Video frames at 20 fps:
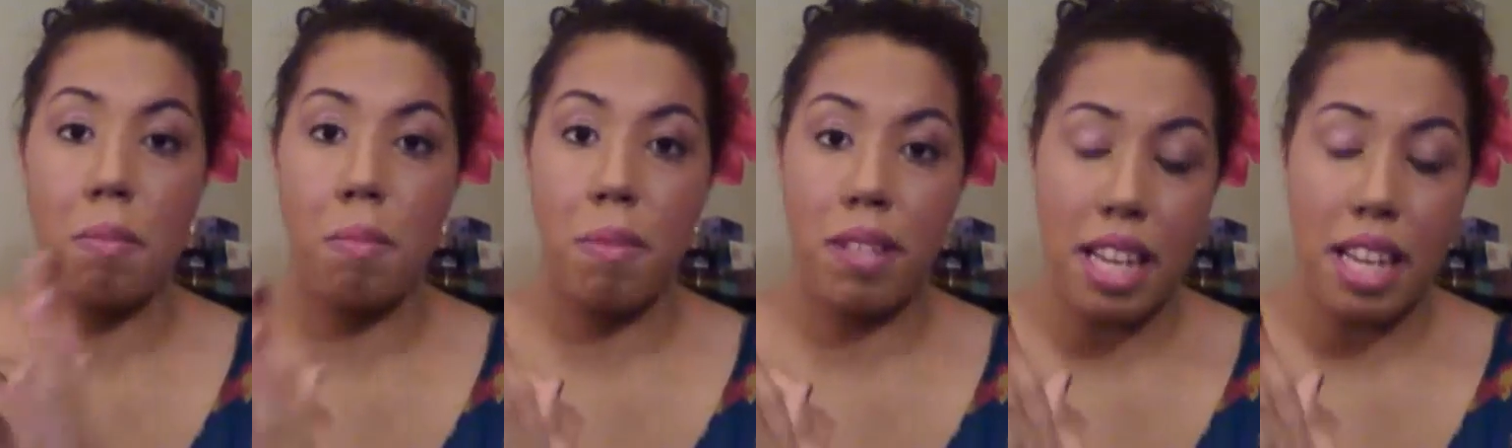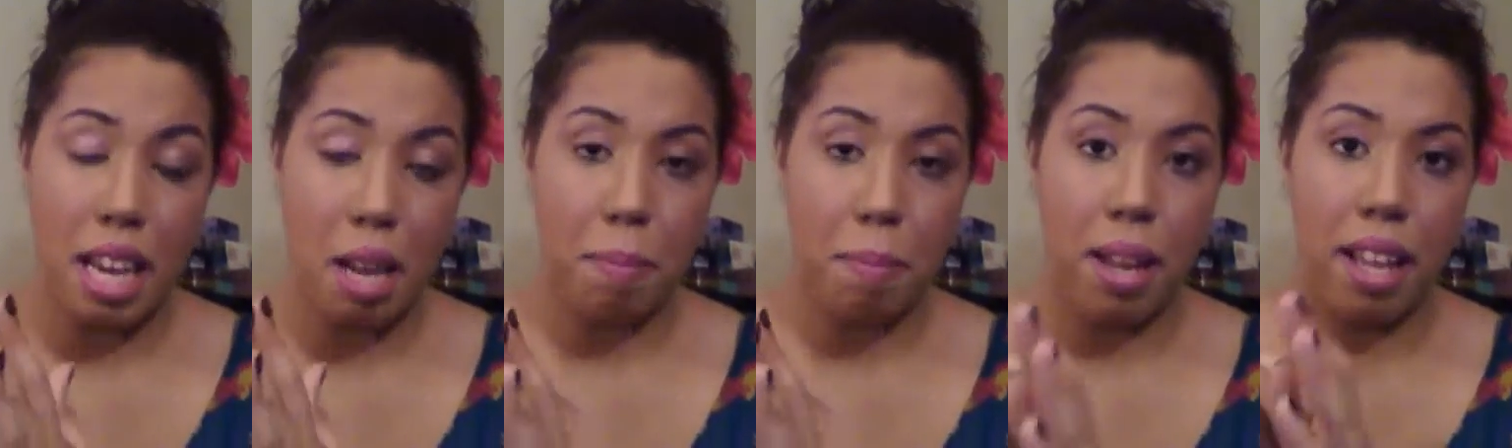
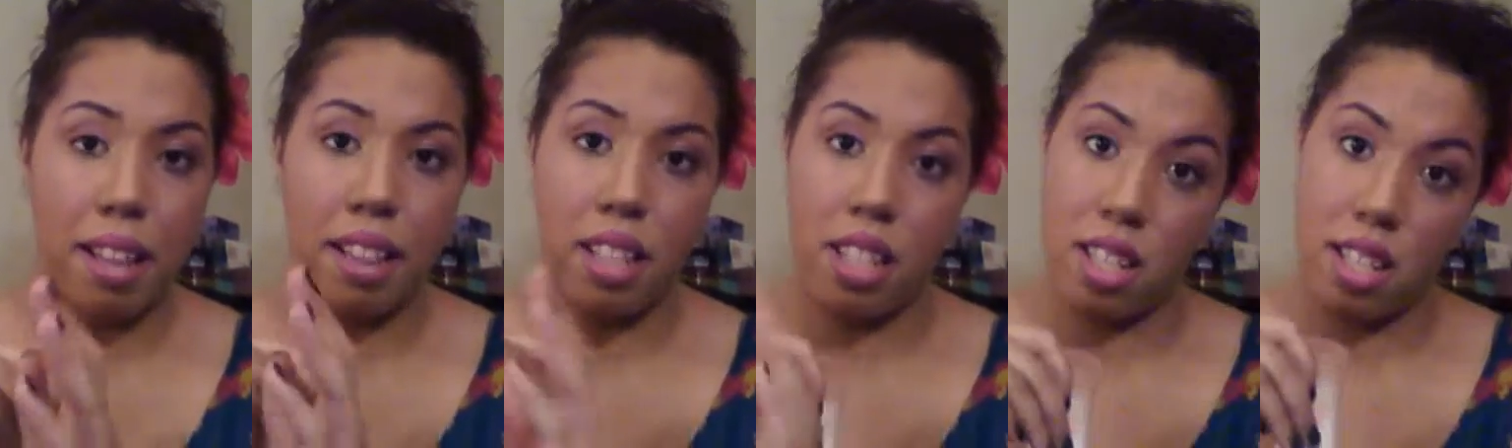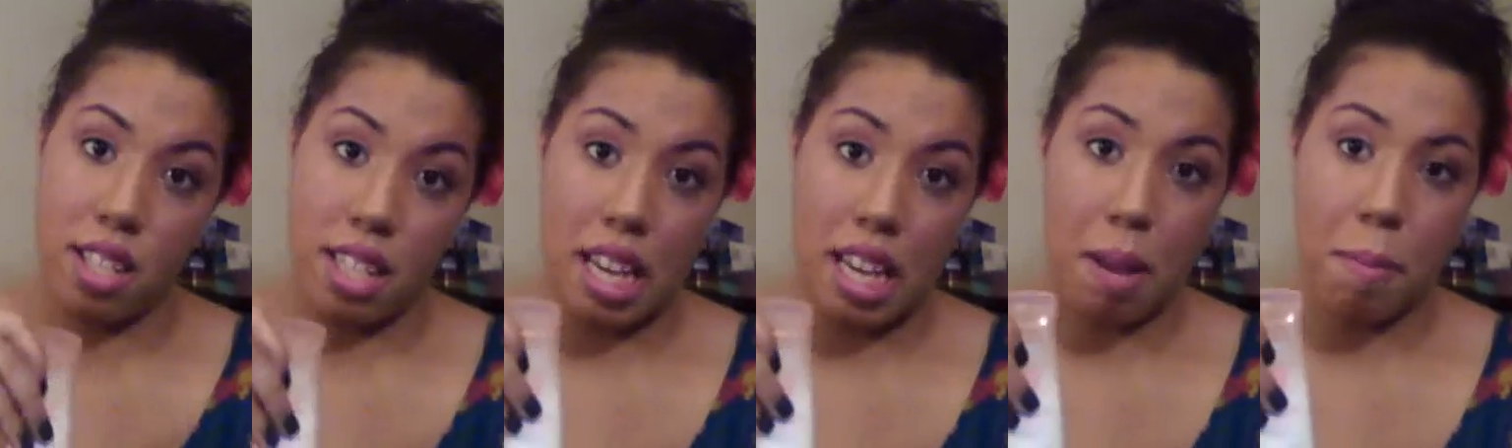deep, and
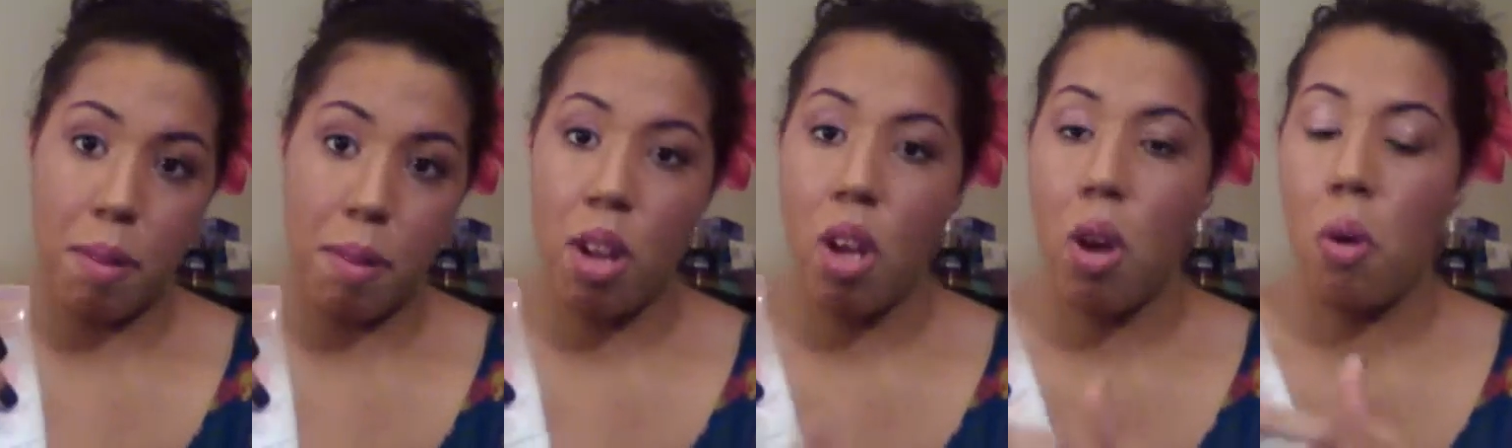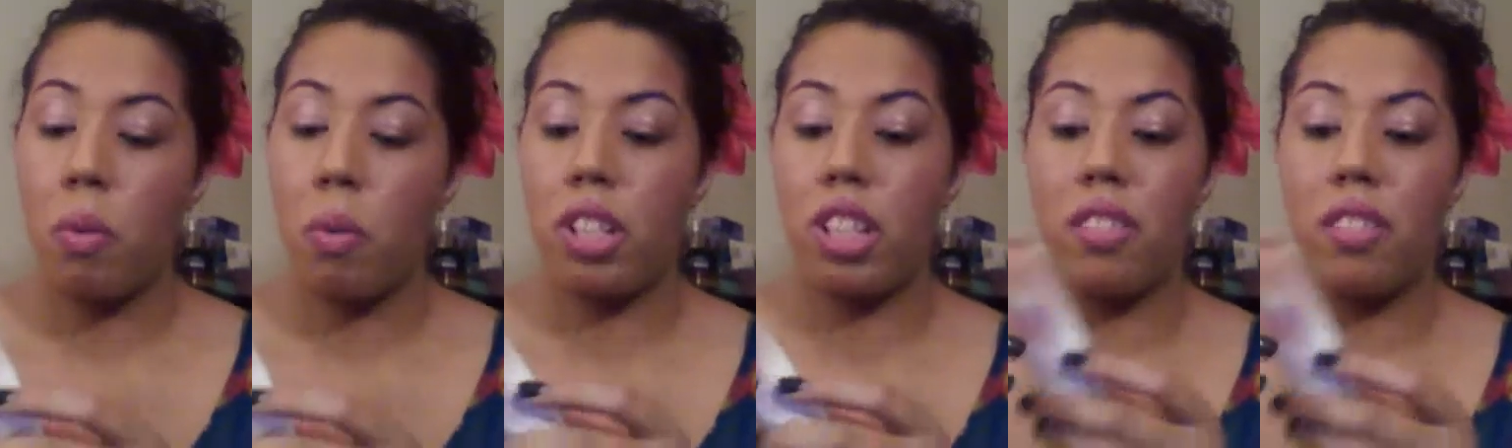then deep,
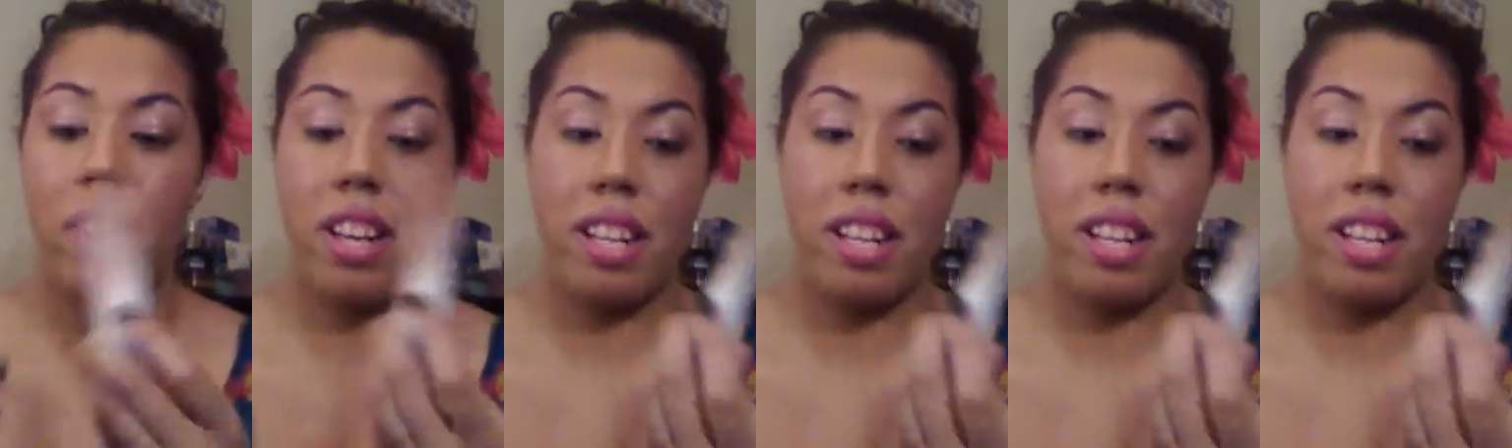which is